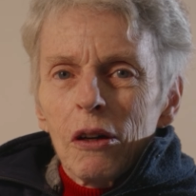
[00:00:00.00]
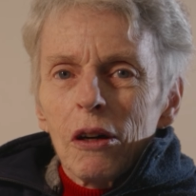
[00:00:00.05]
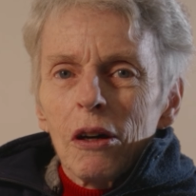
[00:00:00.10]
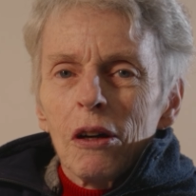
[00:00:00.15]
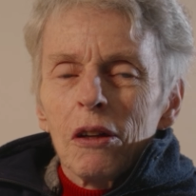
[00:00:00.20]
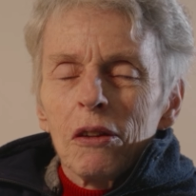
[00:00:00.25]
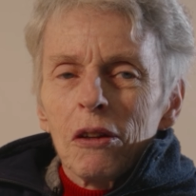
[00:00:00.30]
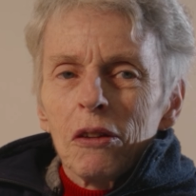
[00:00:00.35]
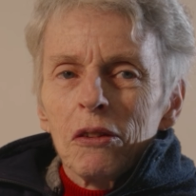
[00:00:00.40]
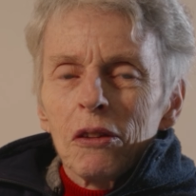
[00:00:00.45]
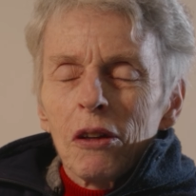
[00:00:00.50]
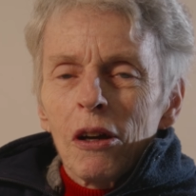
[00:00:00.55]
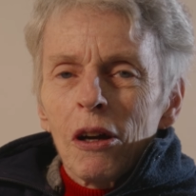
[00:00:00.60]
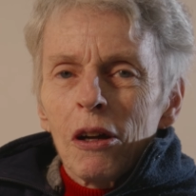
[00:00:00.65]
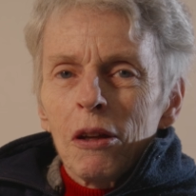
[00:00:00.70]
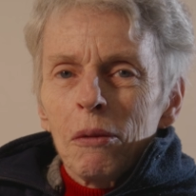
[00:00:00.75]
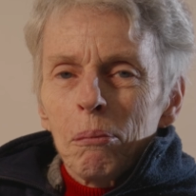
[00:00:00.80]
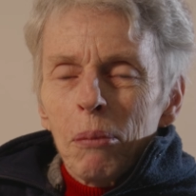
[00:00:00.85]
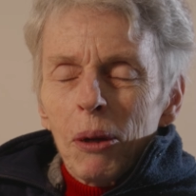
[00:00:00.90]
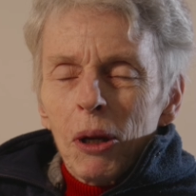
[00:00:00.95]
on the
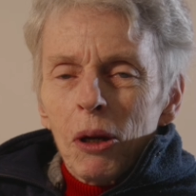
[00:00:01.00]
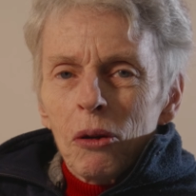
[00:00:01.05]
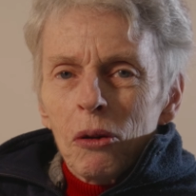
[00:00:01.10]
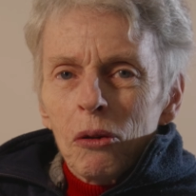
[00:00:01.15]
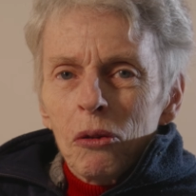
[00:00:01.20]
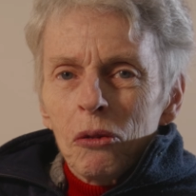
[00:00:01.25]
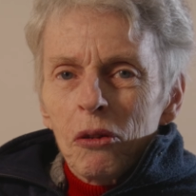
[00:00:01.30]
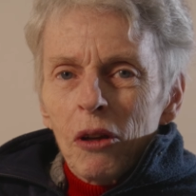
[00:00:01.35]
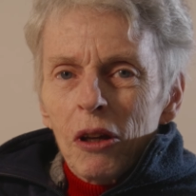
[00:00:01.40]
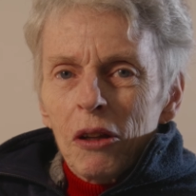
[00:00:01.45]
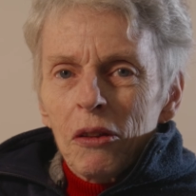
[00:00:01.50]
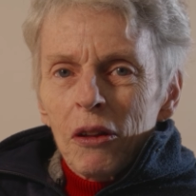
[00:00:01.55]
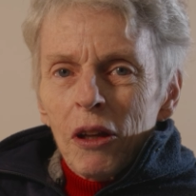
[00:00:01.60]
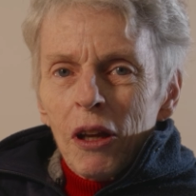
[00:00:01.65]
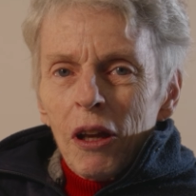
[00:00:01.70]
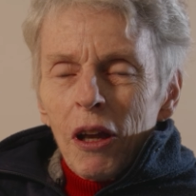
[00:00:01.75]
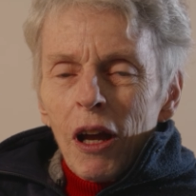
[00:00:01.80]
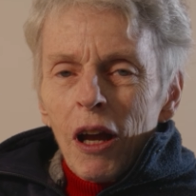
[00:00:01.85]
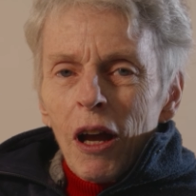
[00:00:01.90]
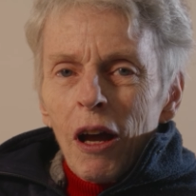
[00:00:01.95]
9 bears that
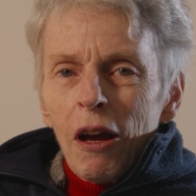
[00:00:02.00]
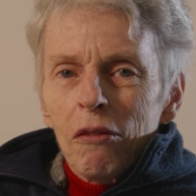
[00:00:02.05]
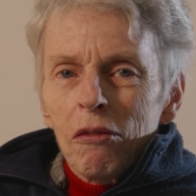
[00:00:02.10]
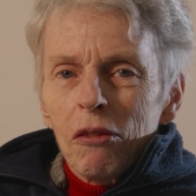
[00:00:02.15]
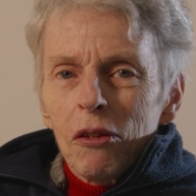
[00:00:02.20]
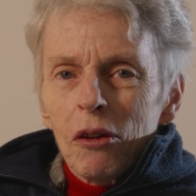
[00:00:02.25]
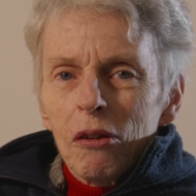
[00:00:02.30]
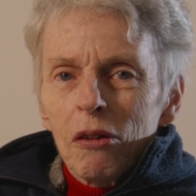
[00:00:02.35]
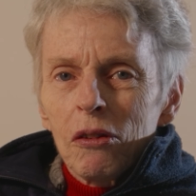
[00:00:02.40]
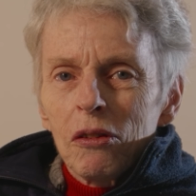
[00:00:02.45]
they have there,